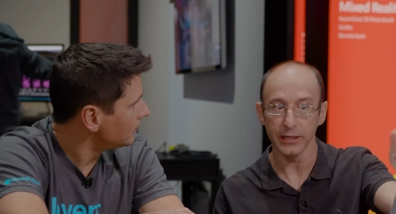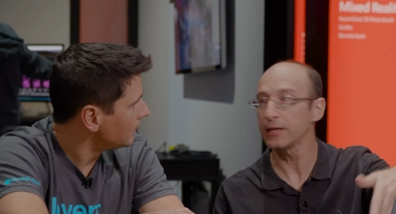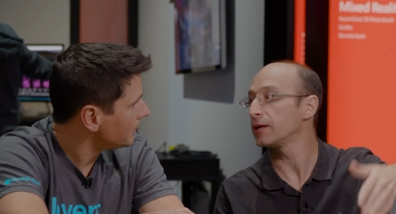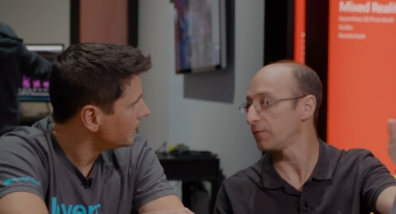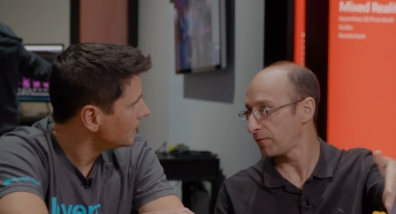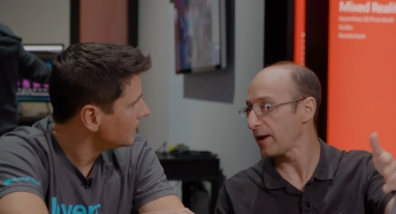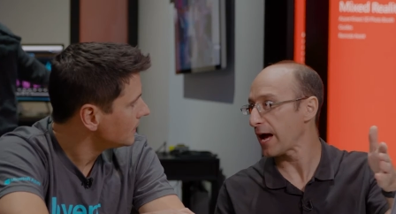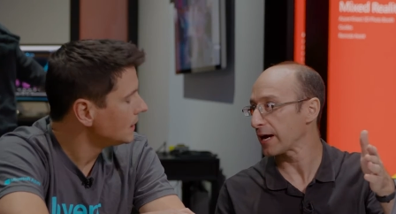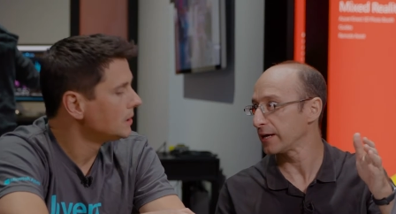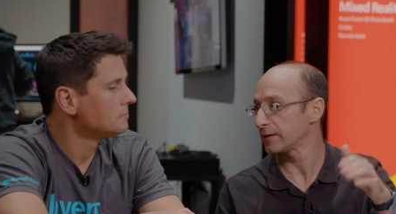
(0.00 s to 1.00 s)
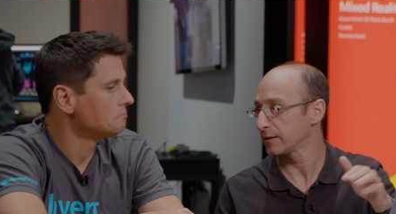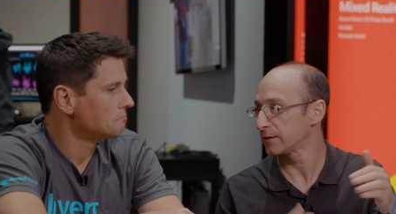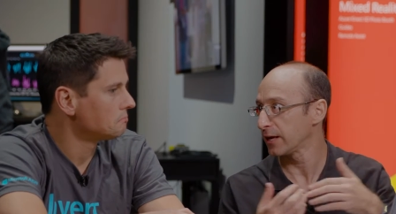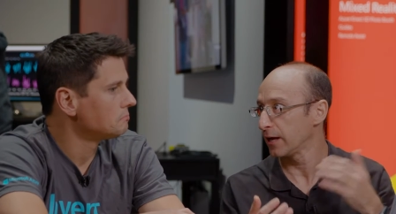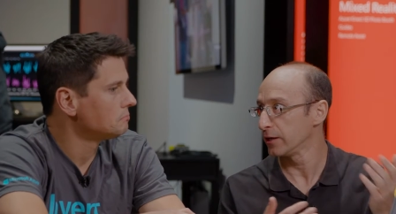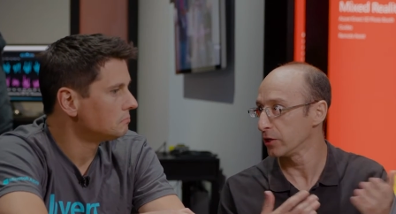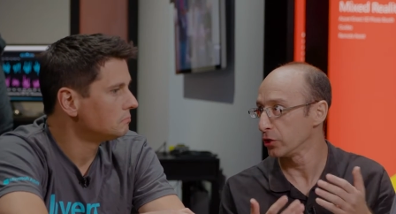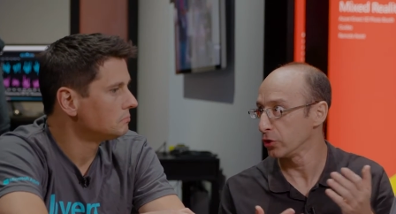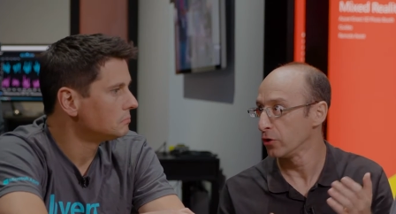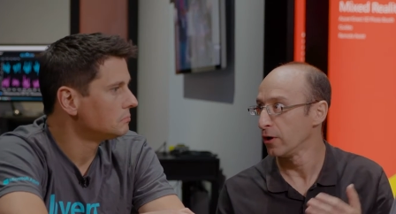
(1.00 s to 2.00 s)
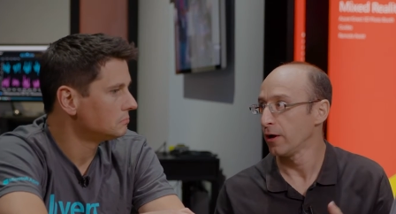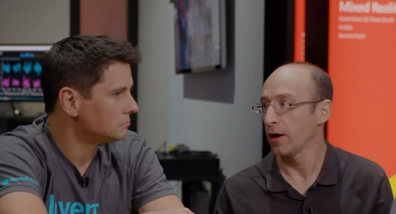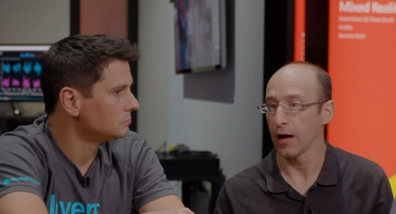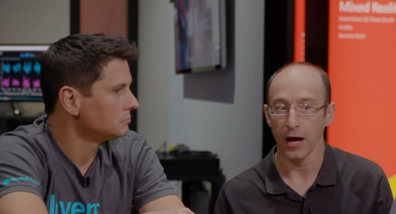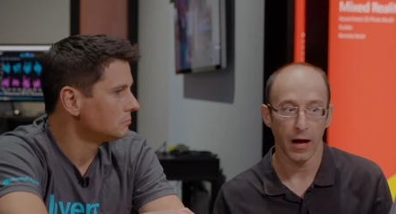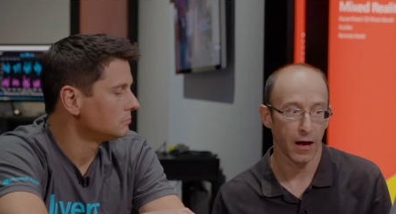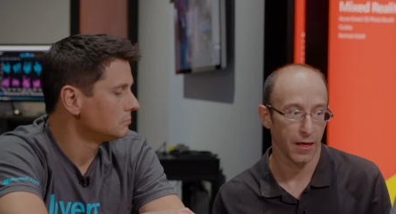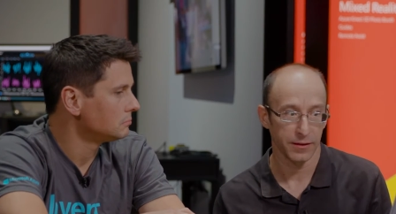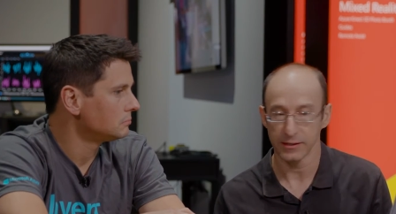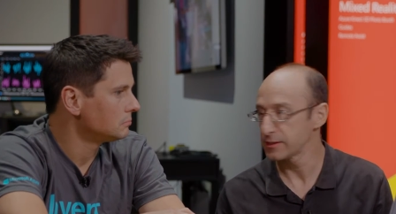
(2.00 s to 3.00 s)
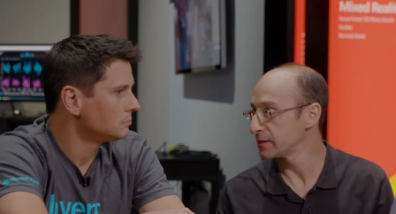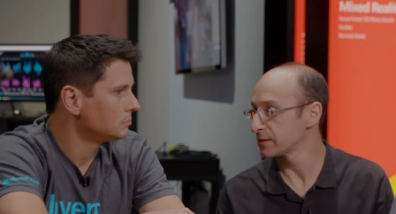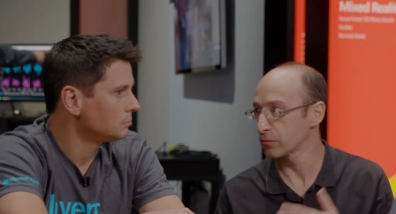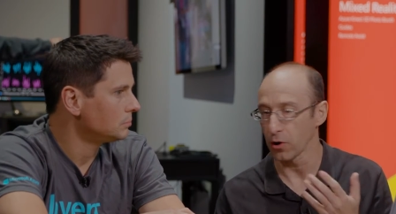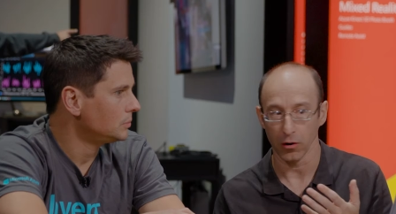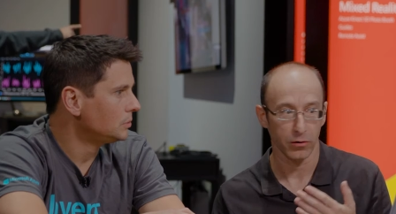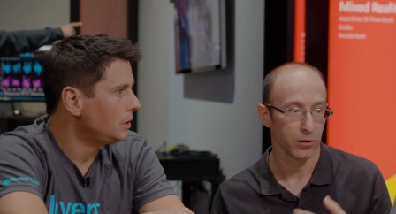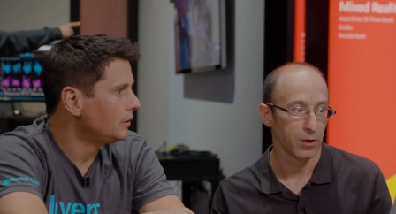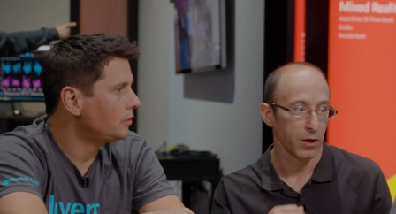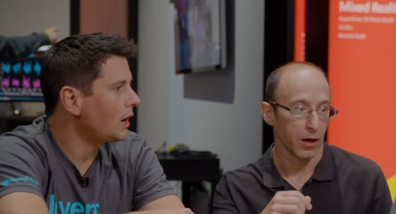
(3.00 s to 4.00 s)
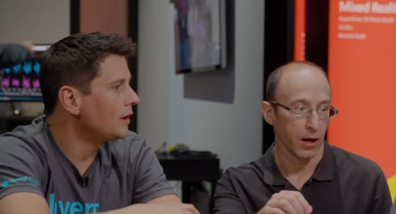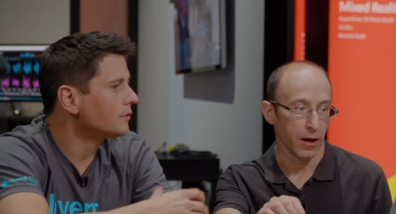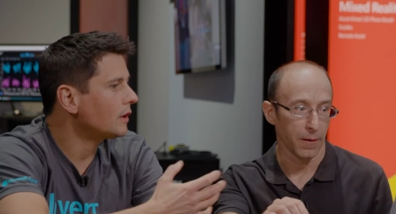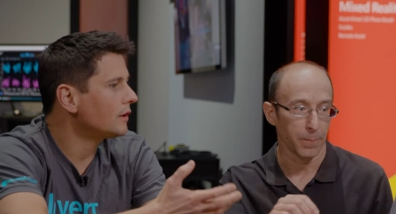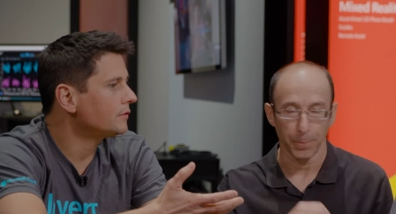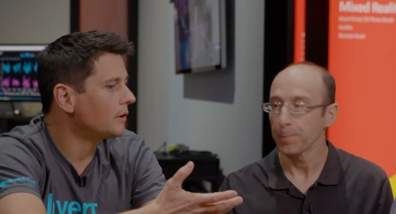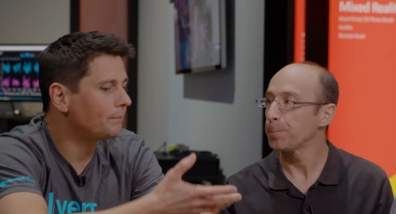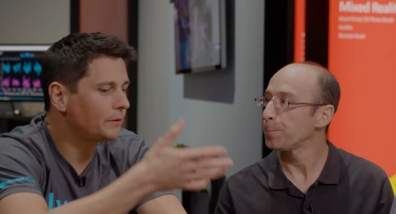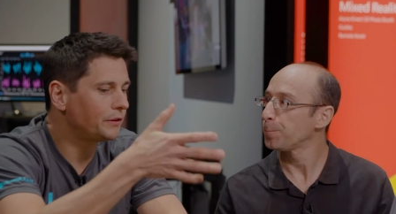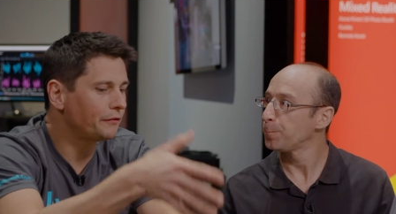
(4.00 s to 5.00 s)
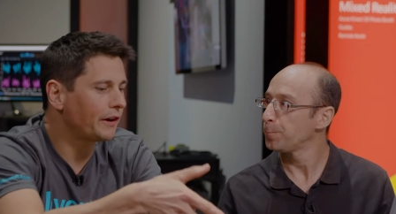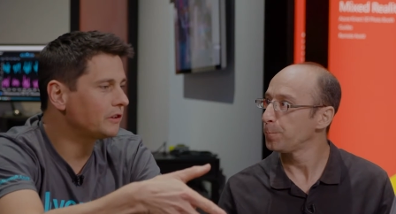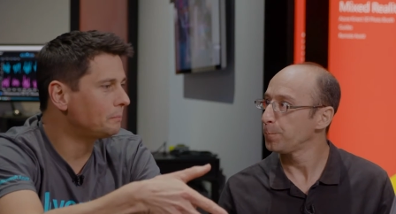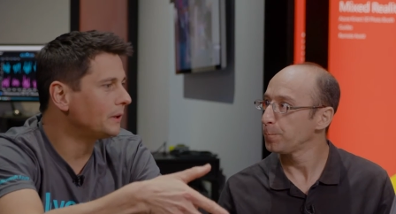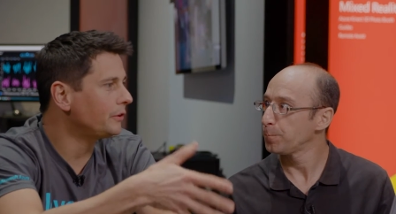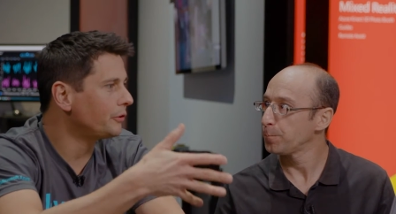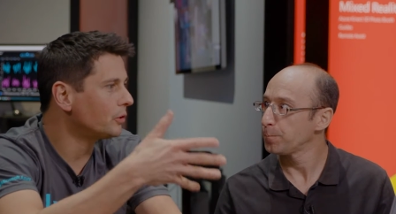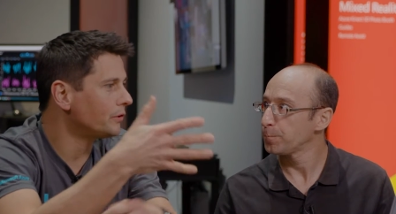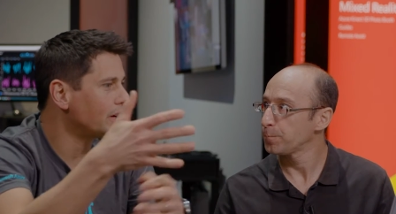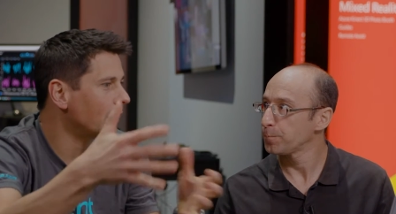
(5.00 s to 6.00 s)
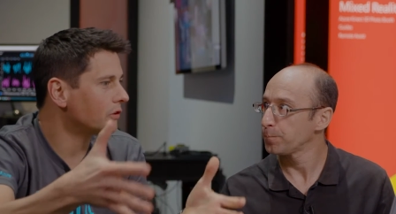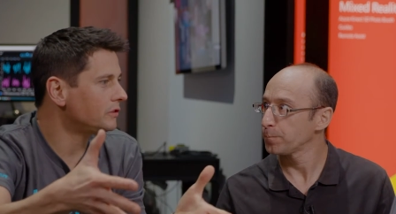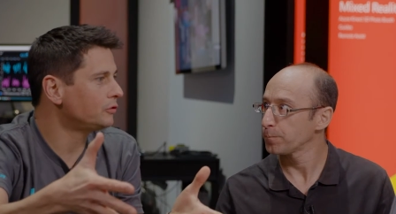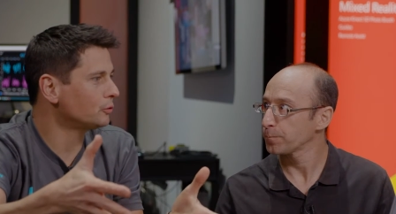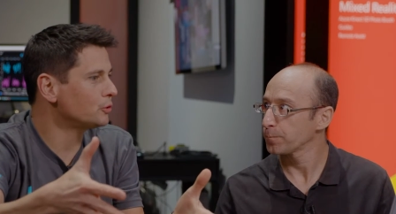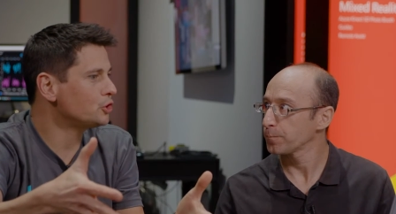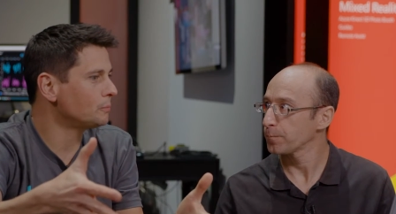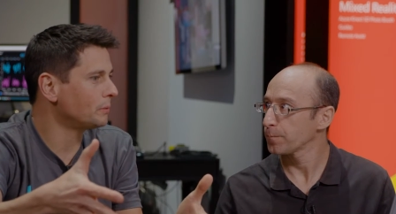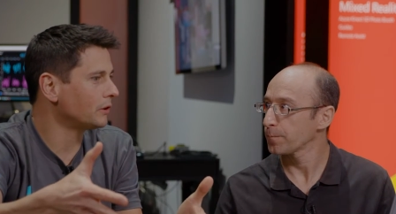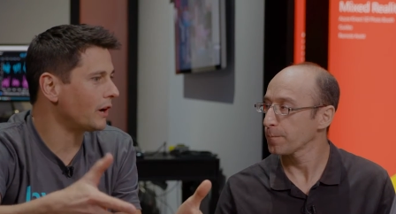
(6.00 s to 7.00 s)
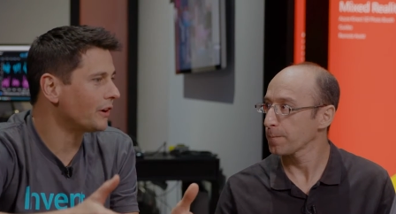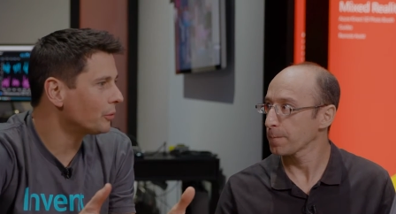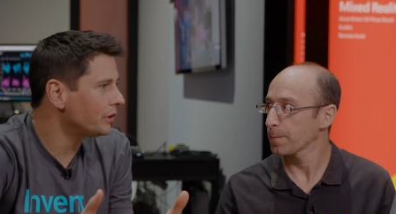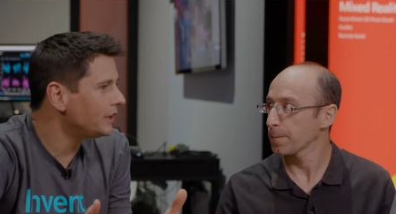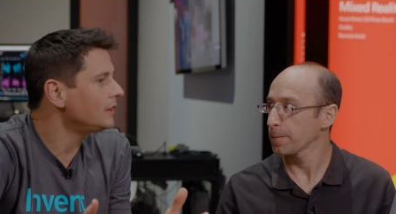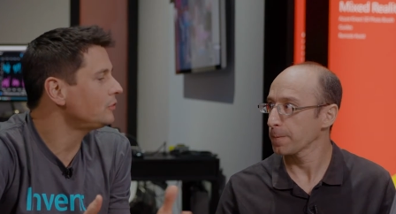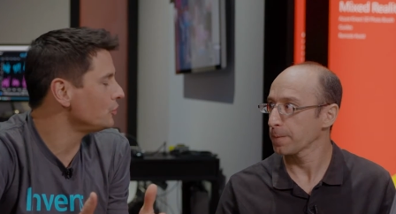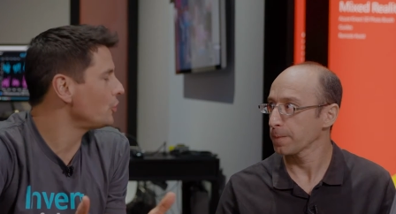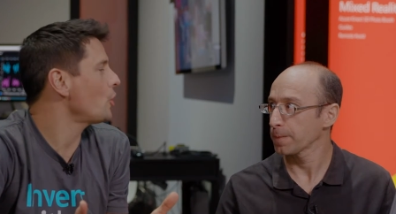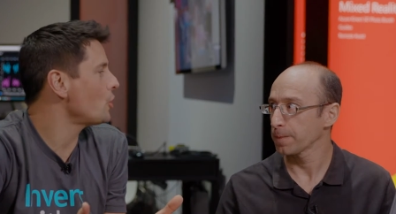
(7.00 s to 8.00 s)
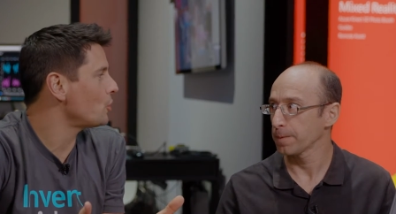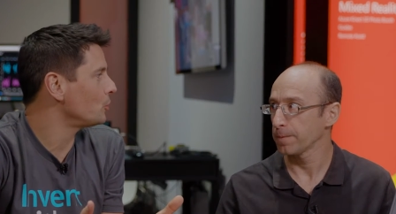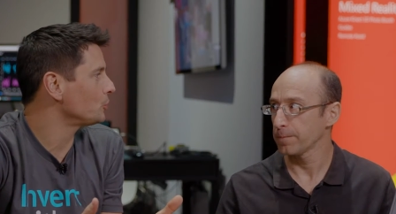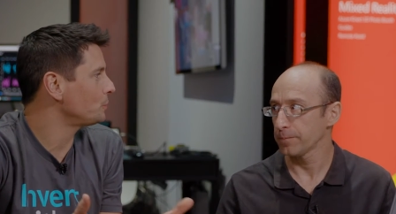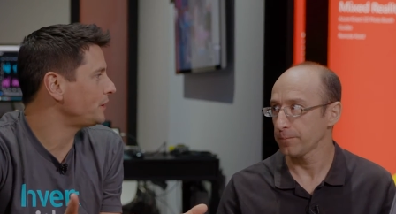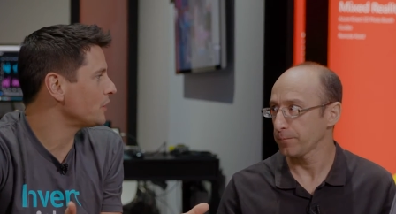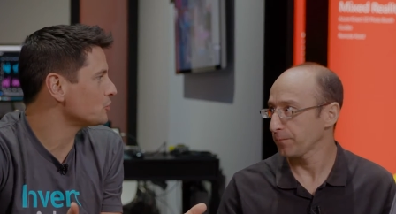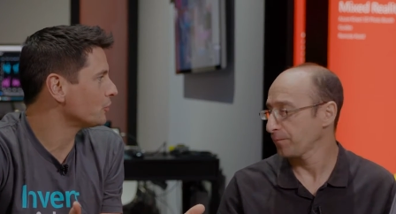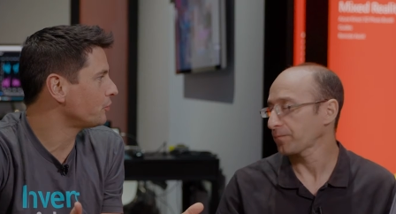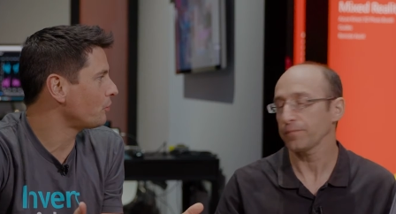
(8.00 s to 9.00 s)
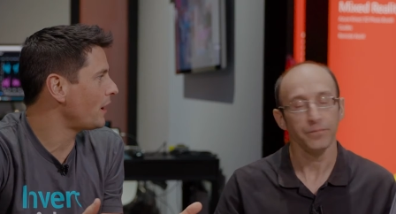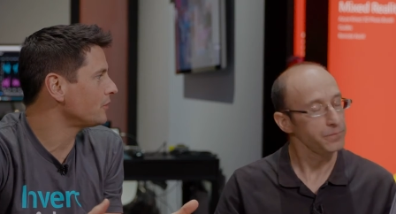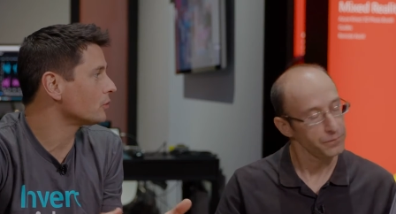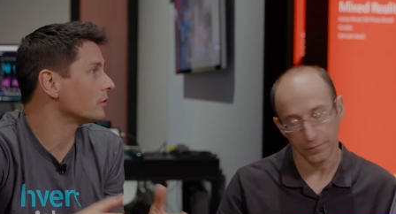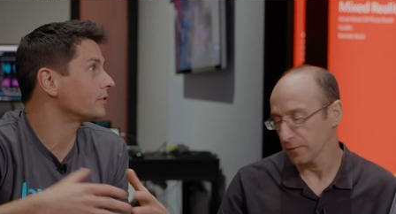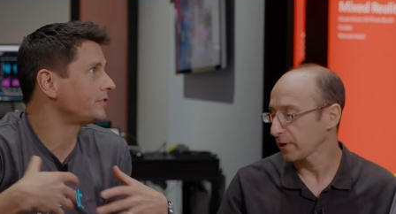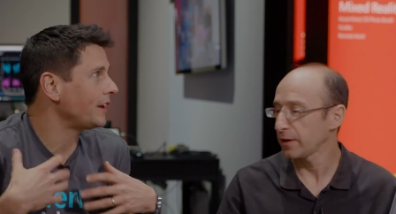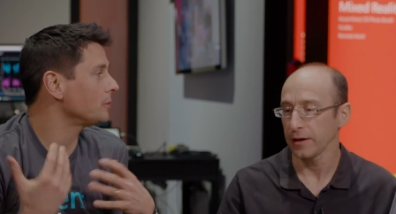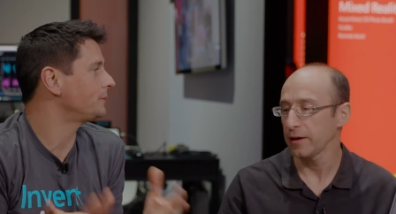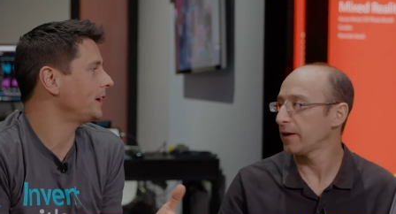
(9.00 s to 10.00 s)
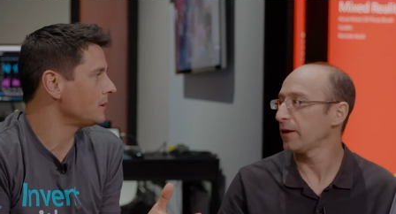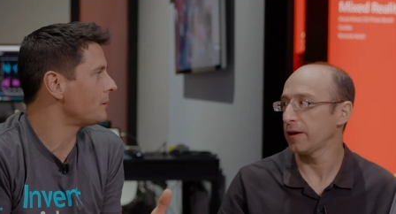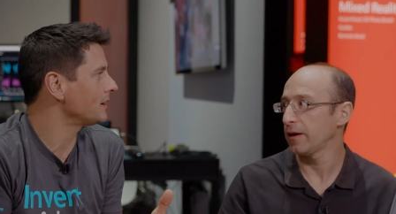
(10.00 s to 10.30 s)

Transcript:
Speaker 1: immediately flag it and tell you uh, this is wrong. Okay, so as, um, as
Speaker 2: the, the, device builder or the IoT solution builder, I don't need to know the potential threats or stay updated